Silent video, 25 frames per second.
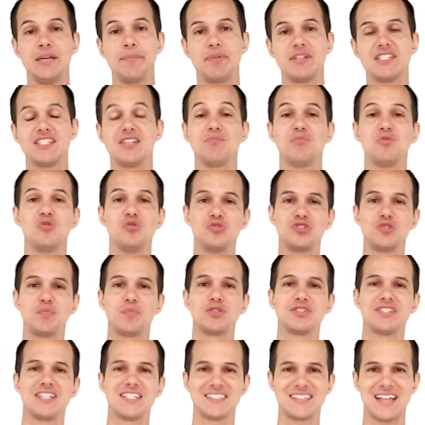Turbines
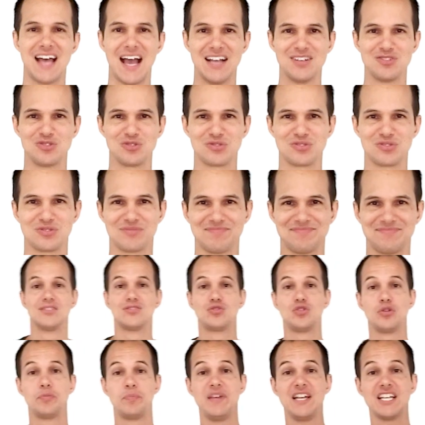have a high level of
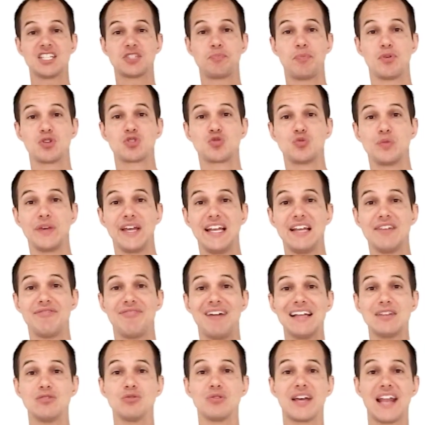technology and the design
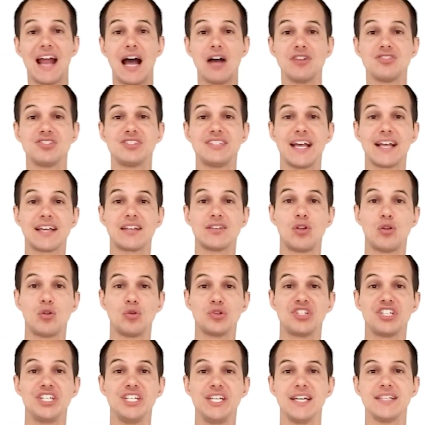requires
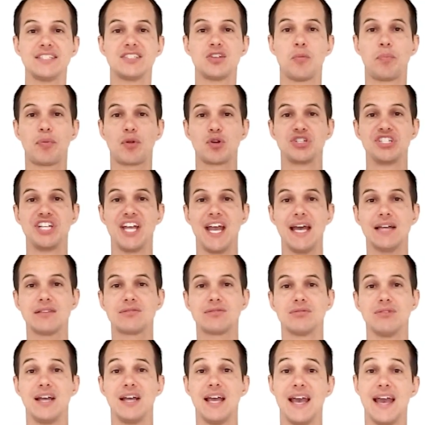minimum
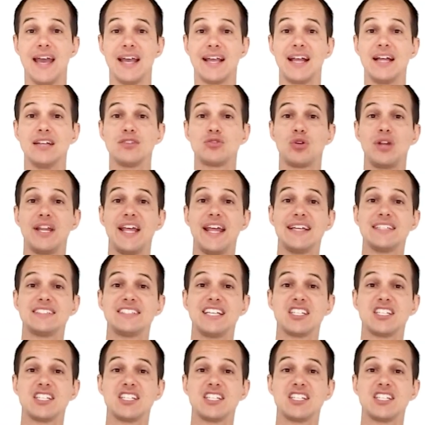manufacturing tolerances,